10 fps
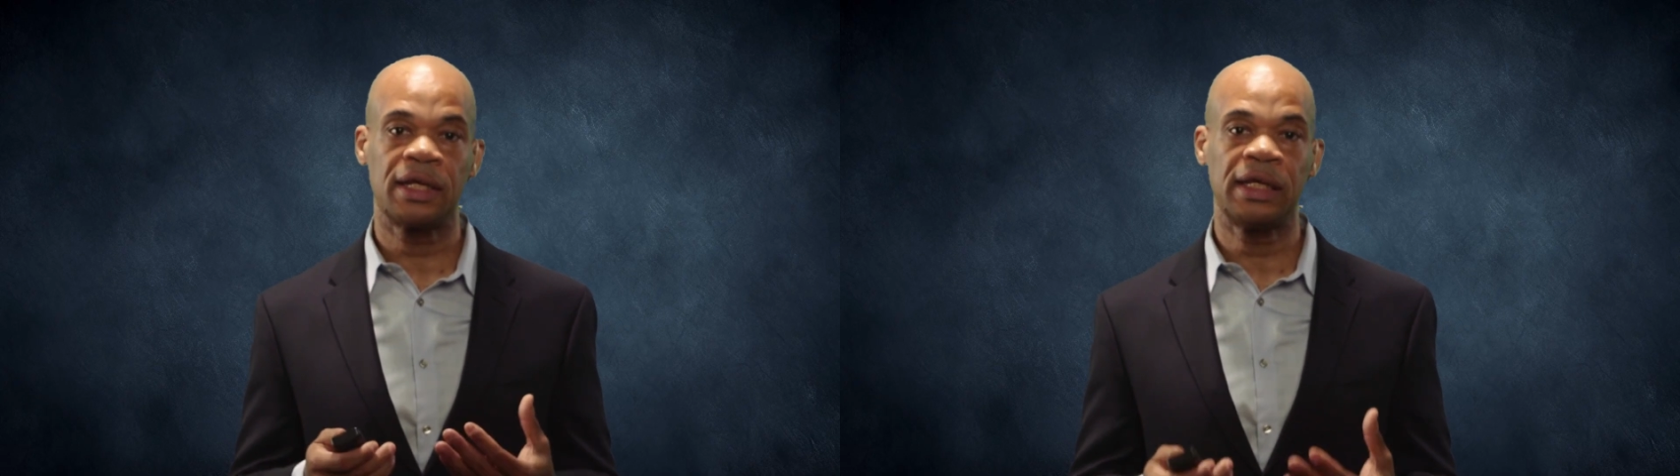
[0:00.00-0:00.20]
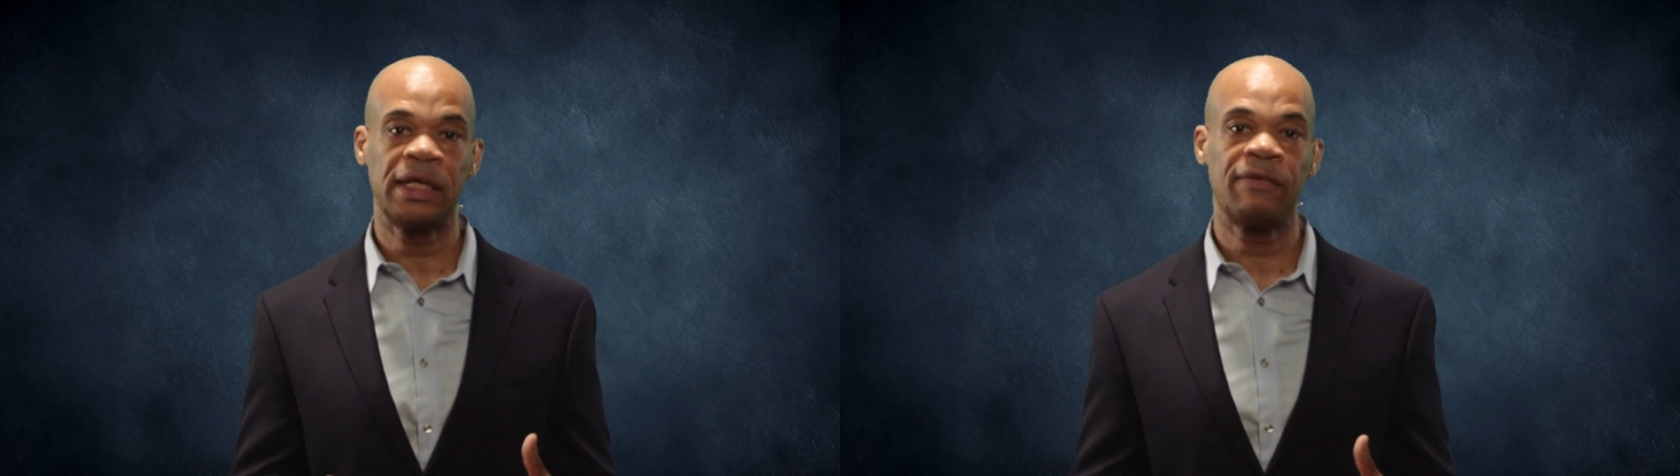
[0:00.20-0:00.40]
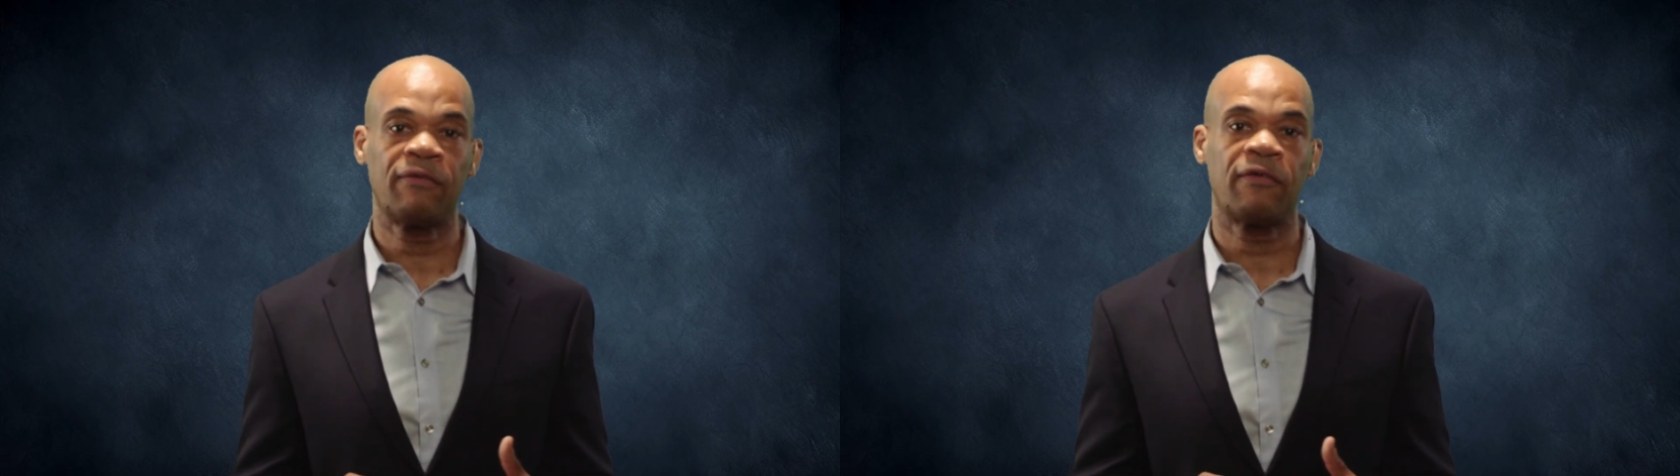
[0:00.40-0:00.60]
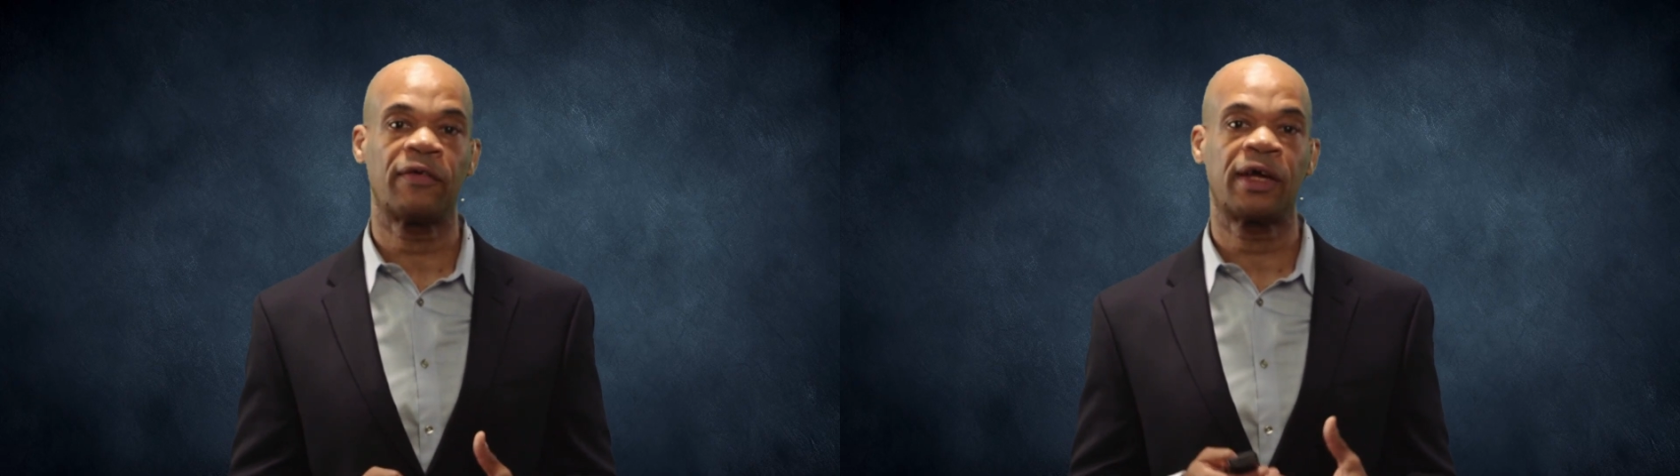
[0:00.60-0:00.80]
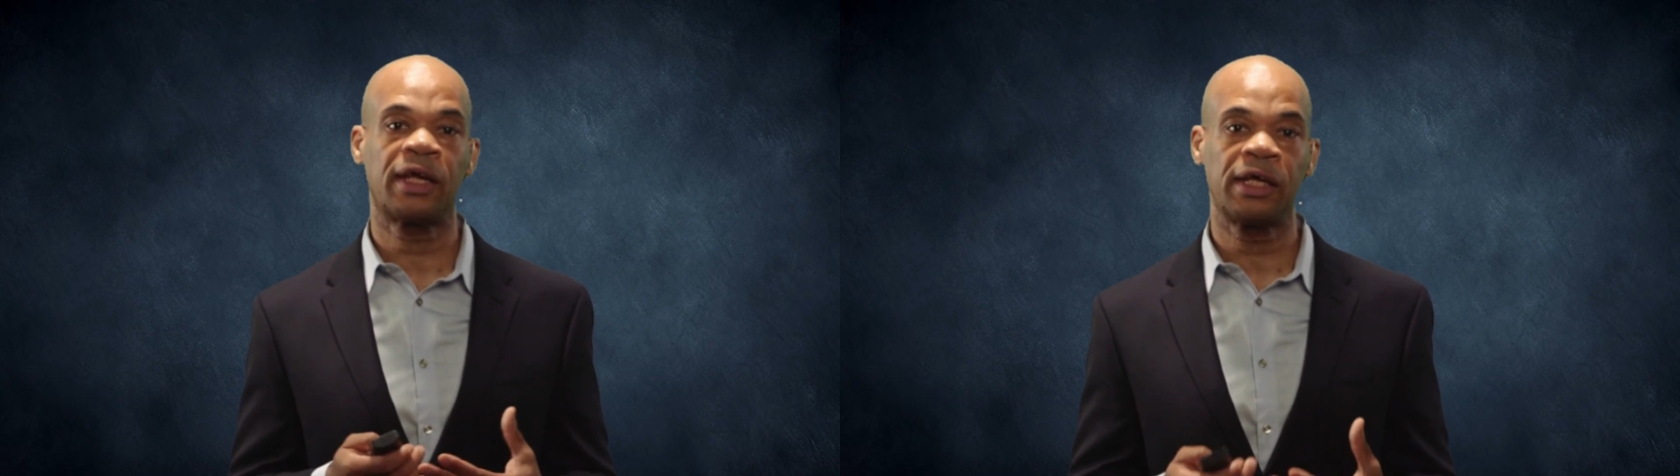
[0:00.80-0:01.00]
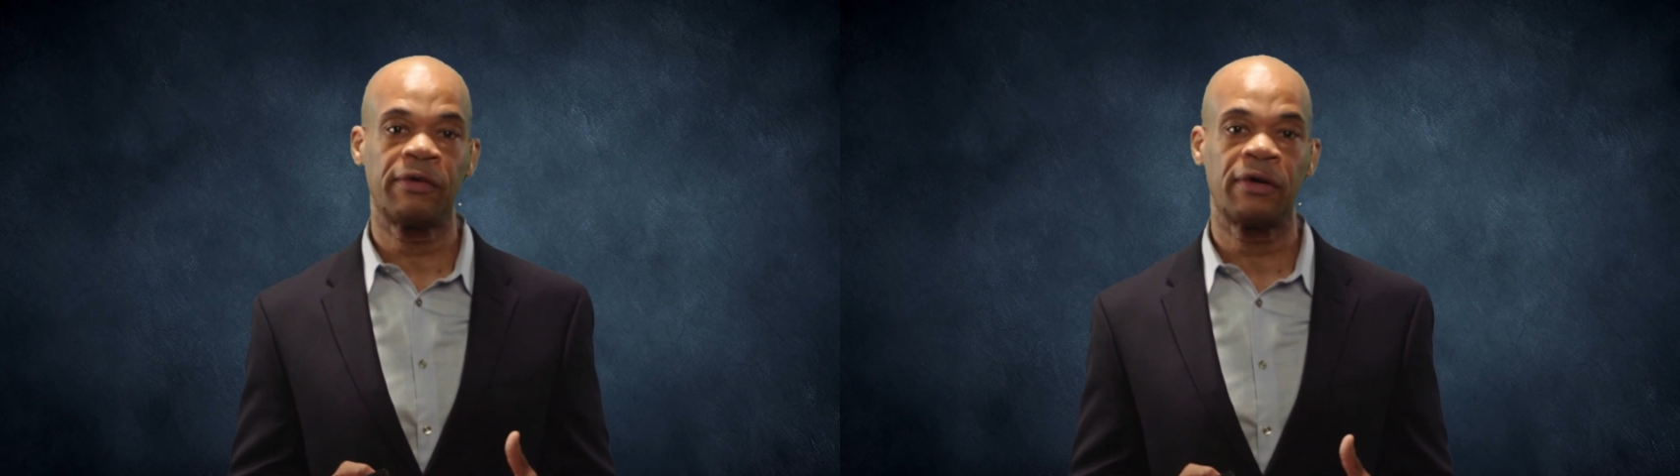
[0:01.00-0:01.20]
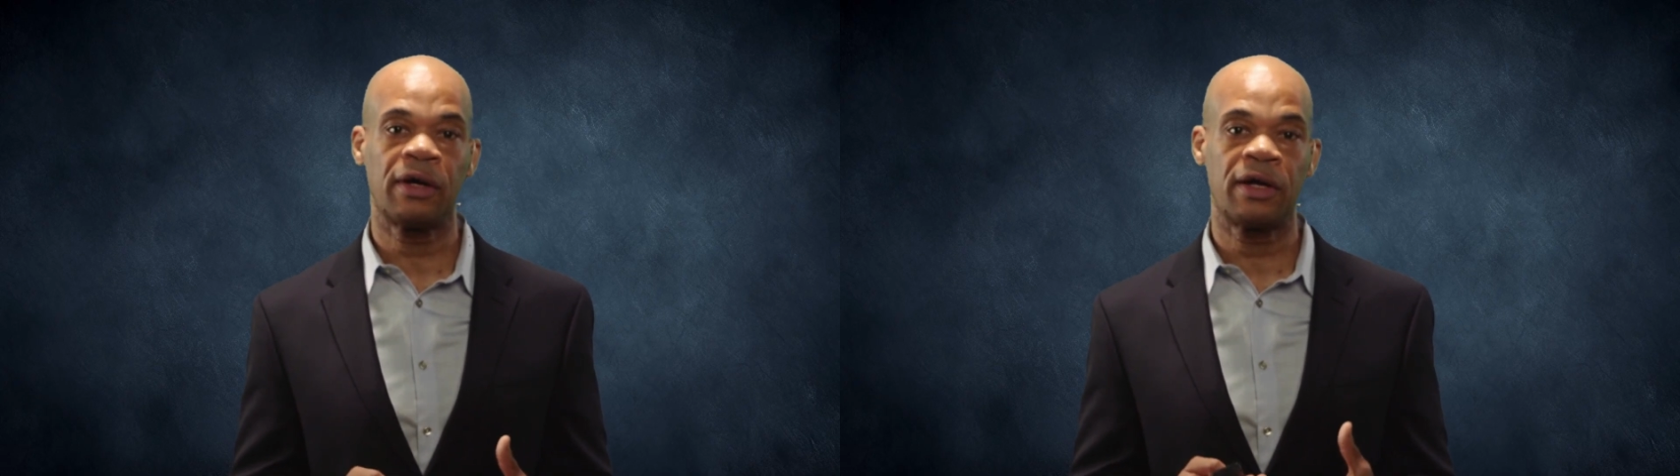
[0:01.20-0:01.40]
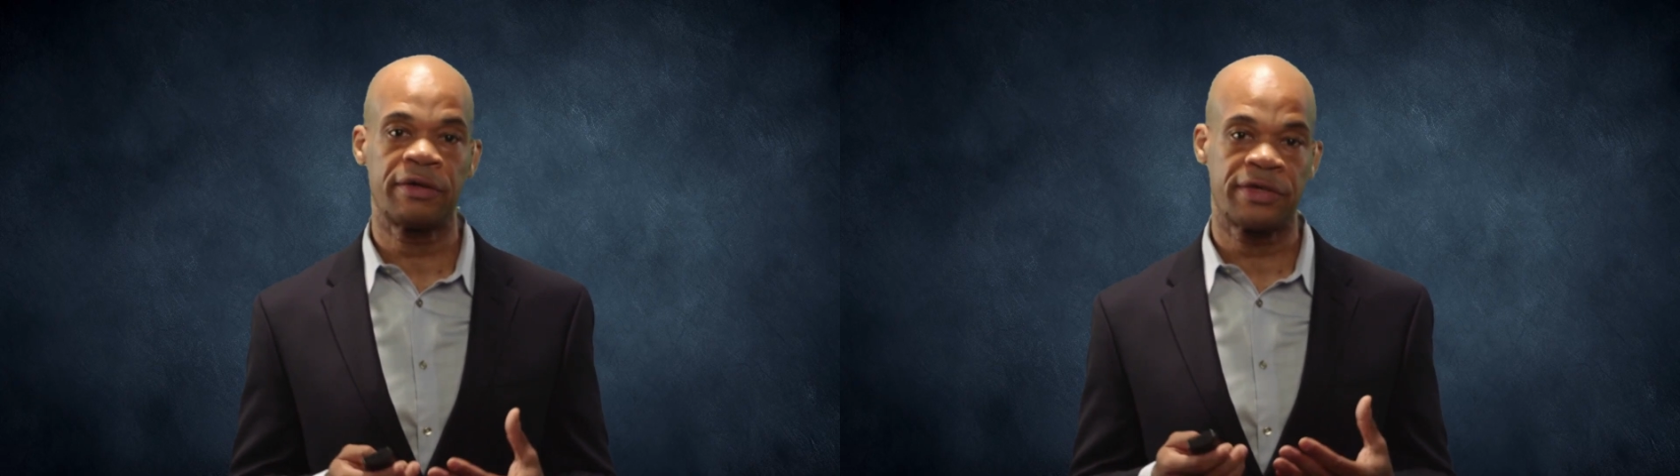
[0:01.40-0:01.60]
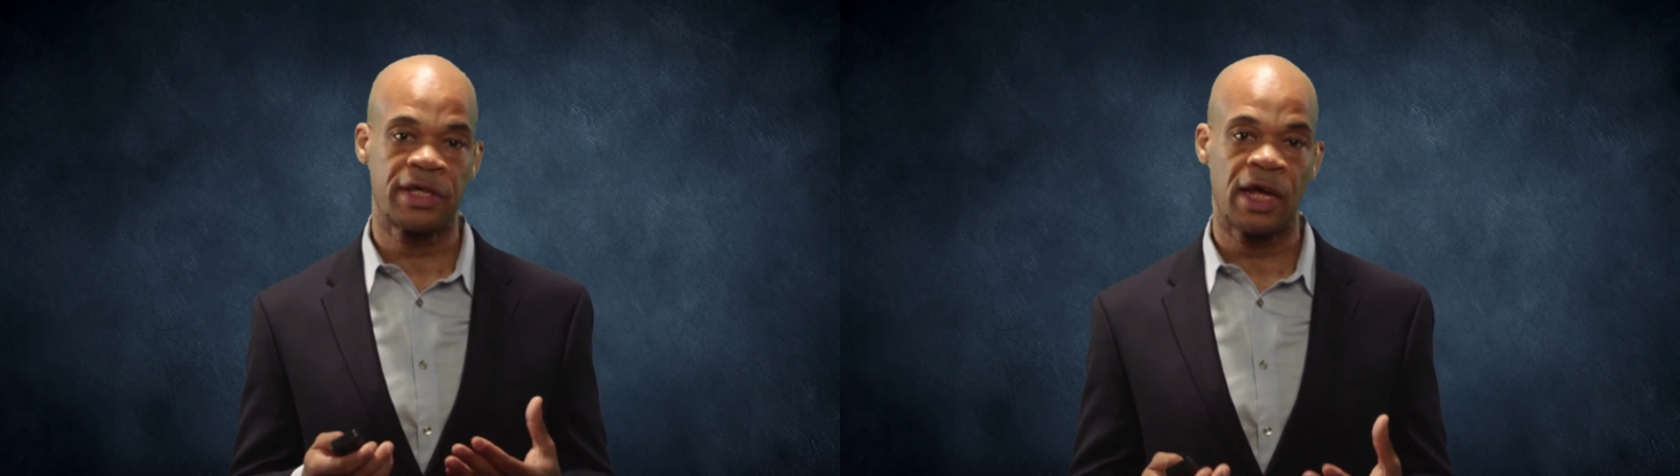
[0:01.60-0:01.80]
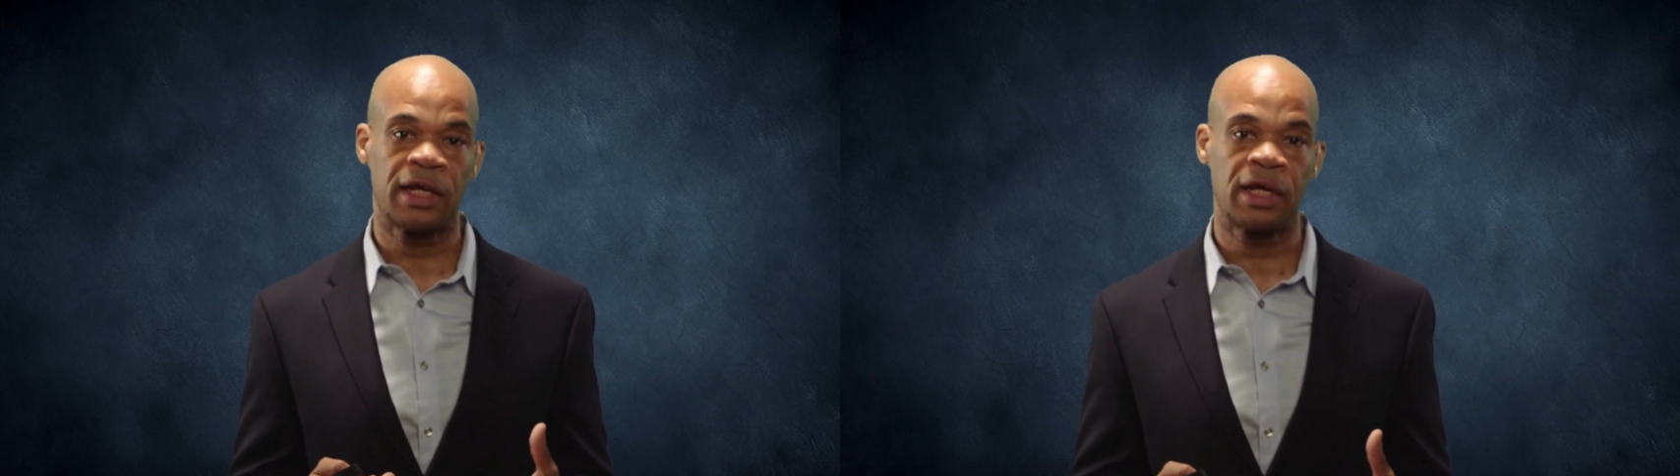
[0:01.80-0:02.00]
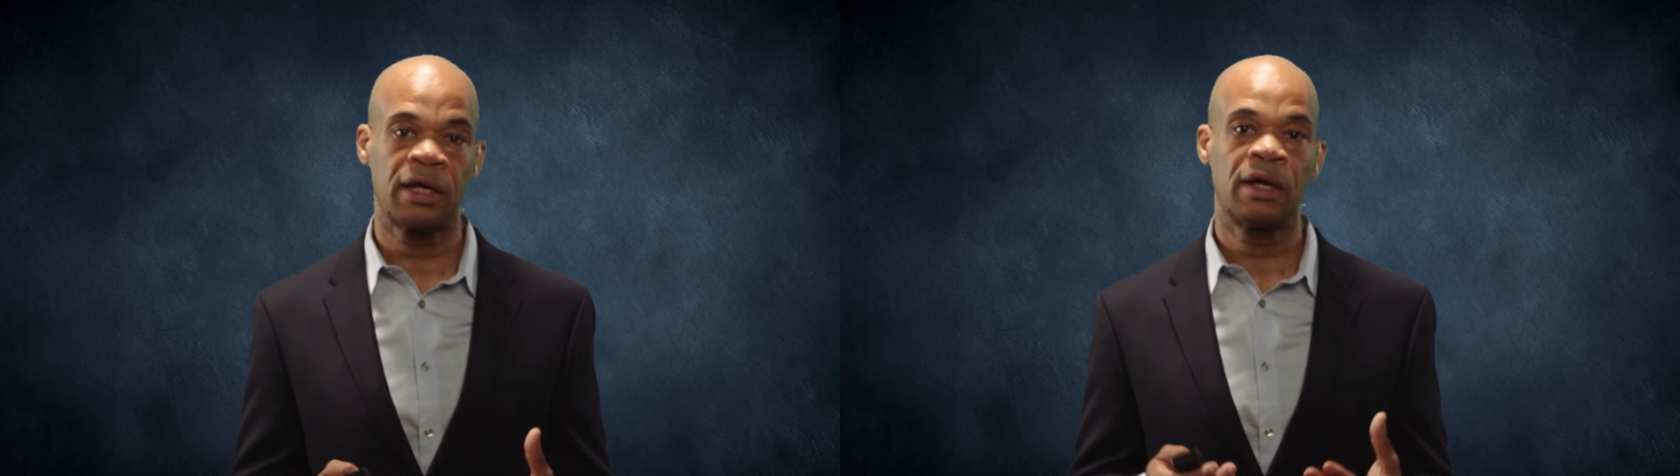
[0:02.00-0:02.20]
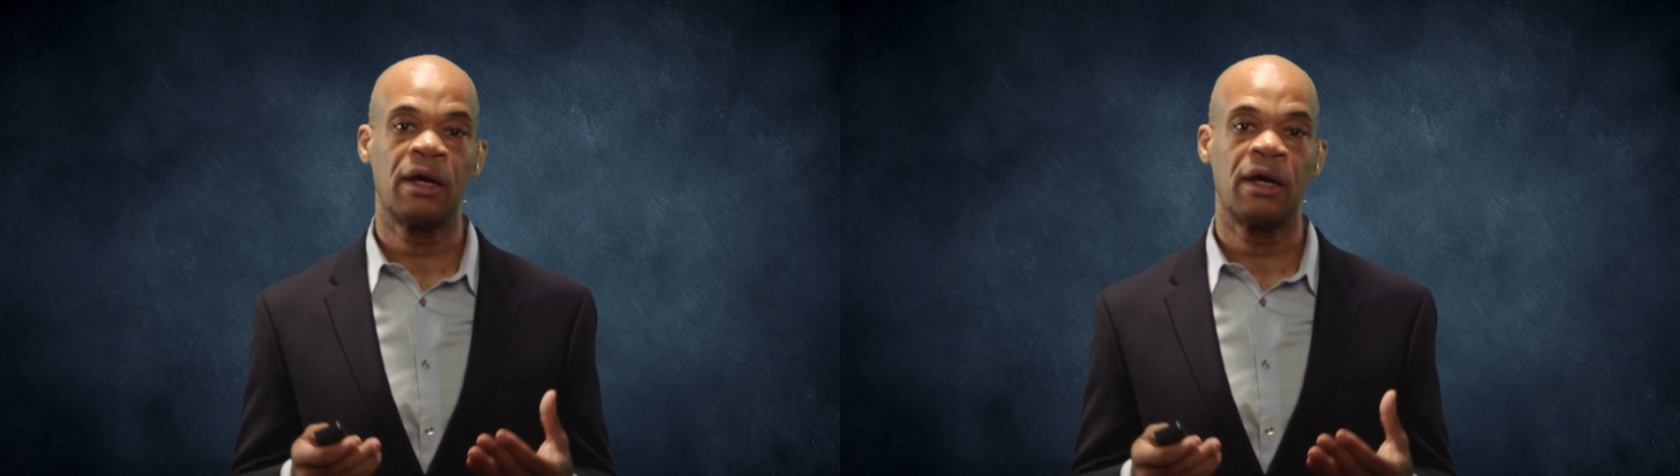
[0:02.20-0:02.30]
leave with a clearer understanding